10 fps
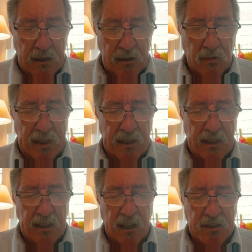We
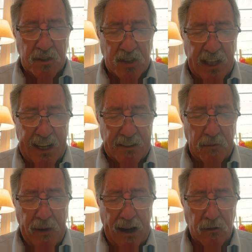understand the
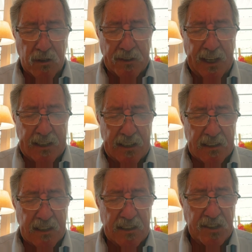power that
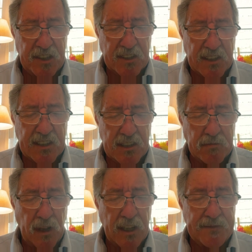is in Jesus's
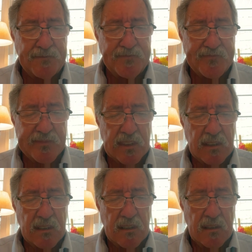blood.
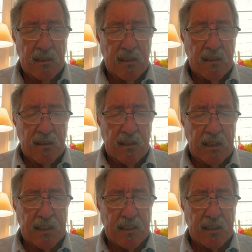
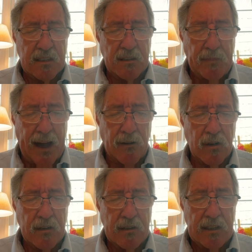It is the
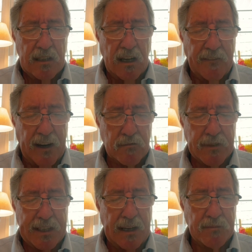power of our
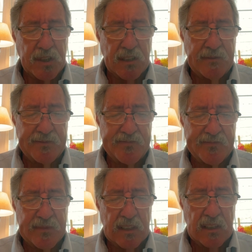redemption.
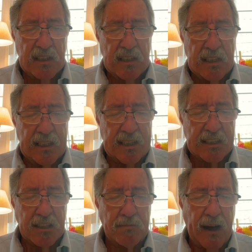It
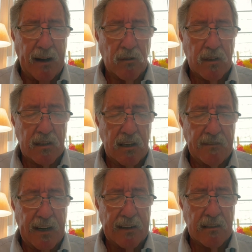is the power
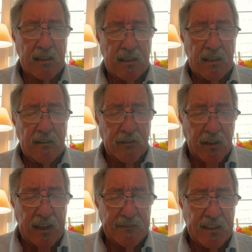of our
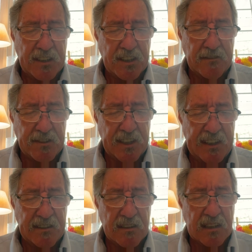forgiveness of
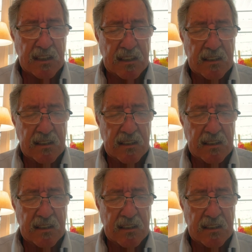sins.